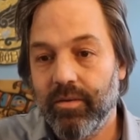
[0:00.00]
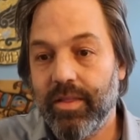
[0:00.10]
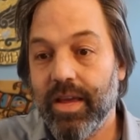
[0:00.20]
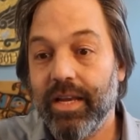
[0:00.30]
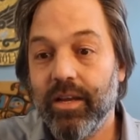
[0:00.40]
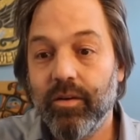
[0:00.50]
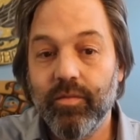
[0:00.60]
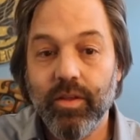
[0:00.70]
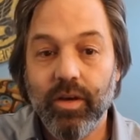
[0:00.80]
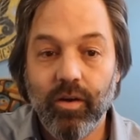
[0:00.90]
right, the idea
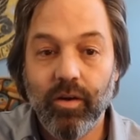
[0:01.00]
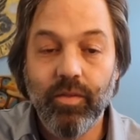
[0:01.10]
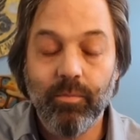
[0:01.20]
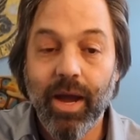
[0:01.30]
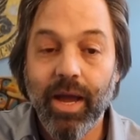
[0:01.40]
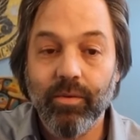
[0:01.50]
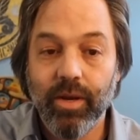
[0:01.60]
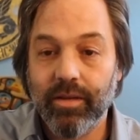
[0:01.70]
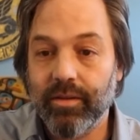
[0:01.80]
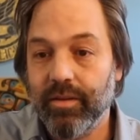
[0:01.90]
of the
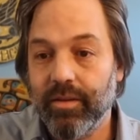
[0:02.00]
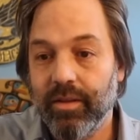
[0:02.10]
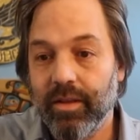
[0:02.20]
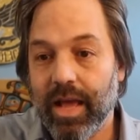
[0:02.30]
migrant